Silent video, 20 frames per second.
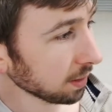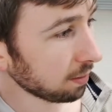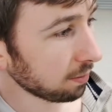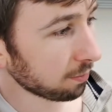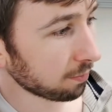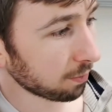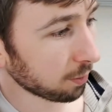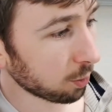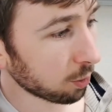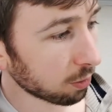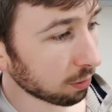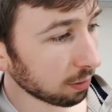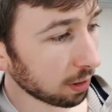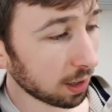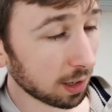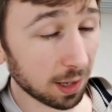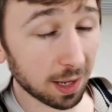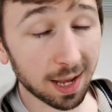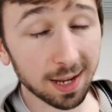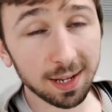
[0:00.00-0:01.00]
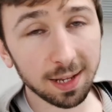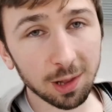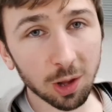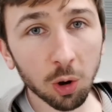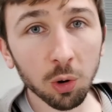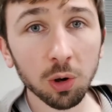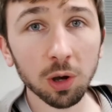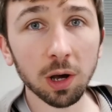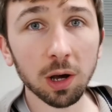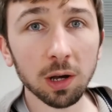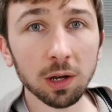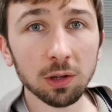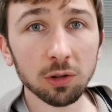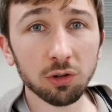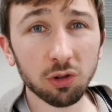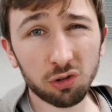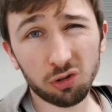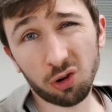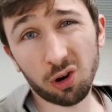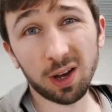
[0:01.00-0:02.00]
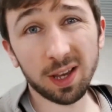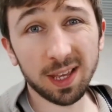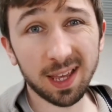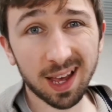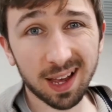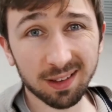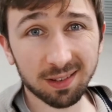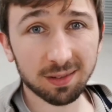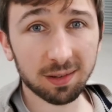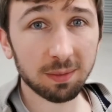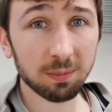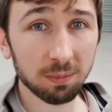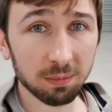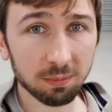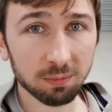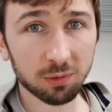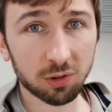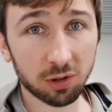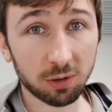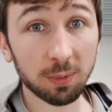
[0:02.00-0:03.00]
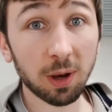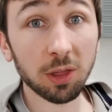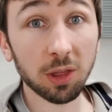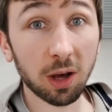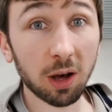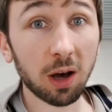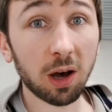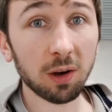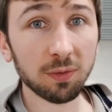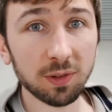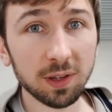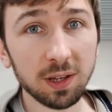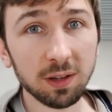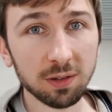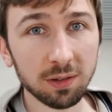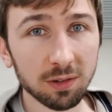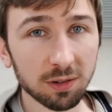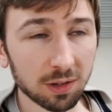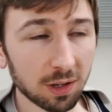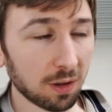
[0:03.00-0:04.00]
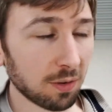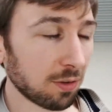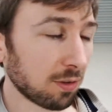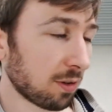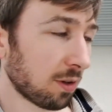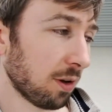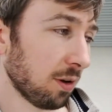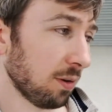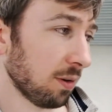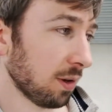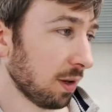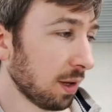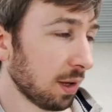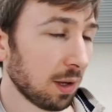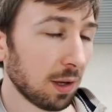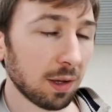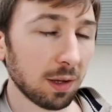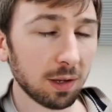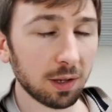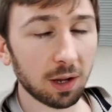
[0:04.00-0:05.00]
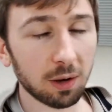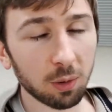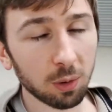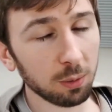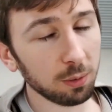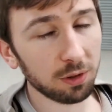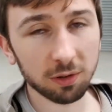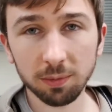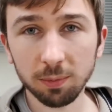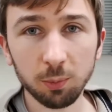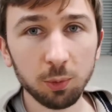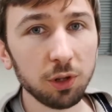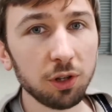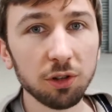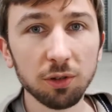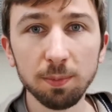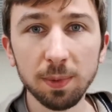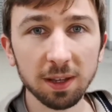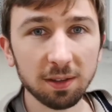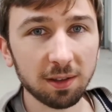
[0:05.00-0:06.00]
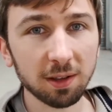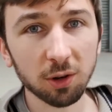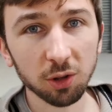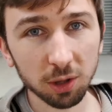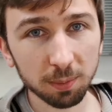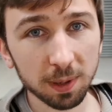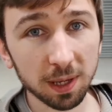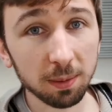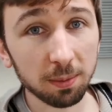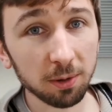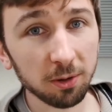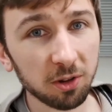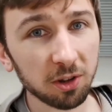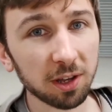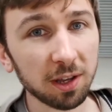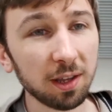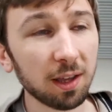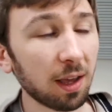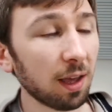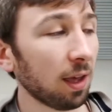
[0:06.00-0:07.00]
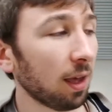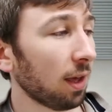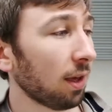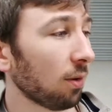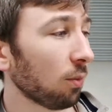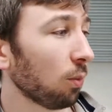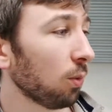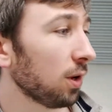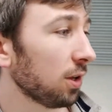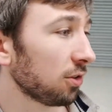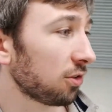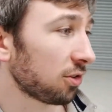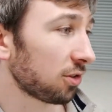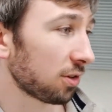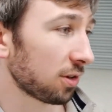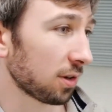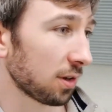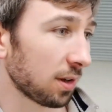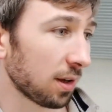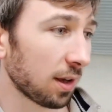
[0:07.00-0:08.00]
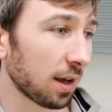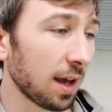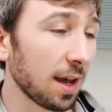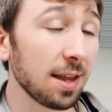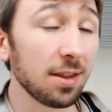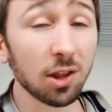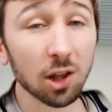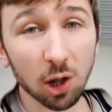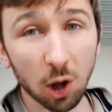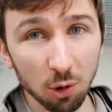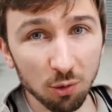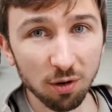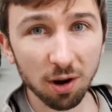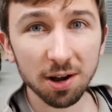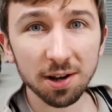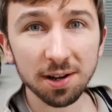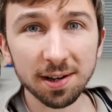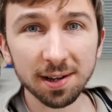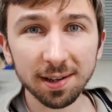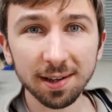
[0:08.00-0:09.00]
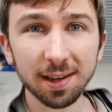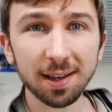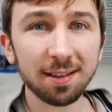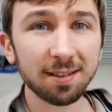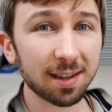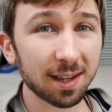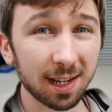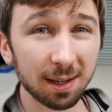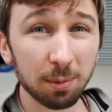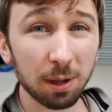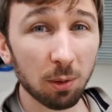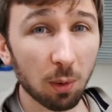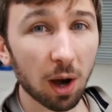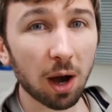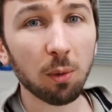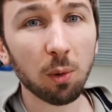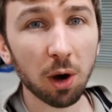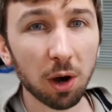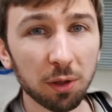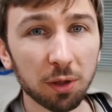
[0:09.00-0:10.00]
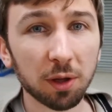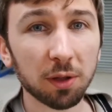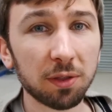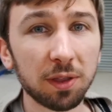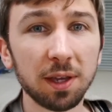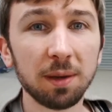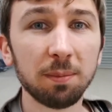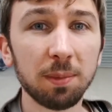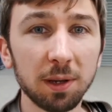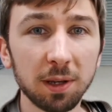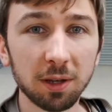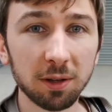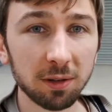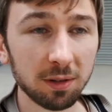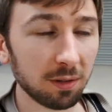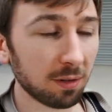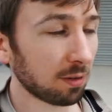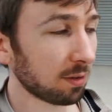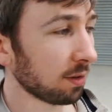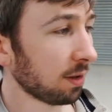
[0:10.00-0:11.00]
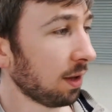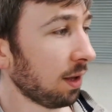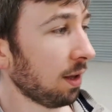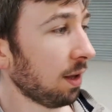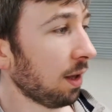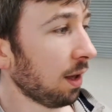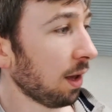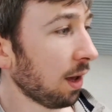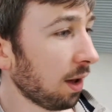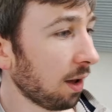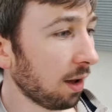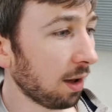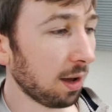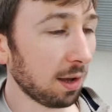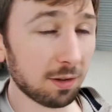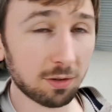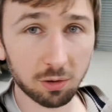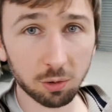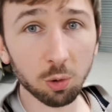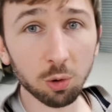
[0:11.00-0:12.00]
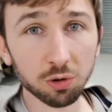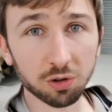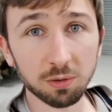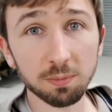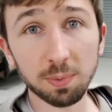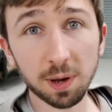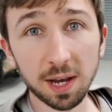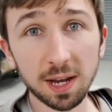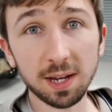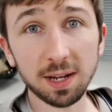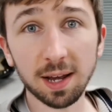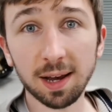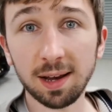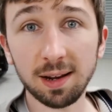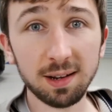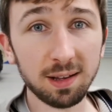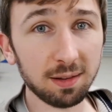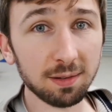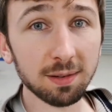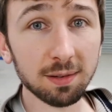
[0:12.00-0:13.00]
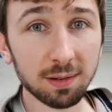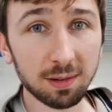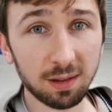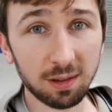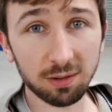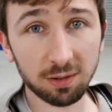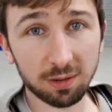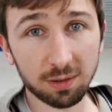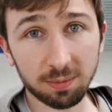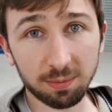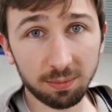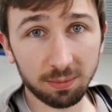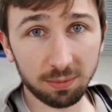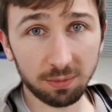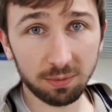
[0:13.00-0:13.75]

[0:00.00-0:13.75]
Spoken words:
for any longer to try and get some other half decent stuff. So you know what, we just mixed it on the PPG, which in the long run is going to be well worth it, I think, because it's awesome paint and it's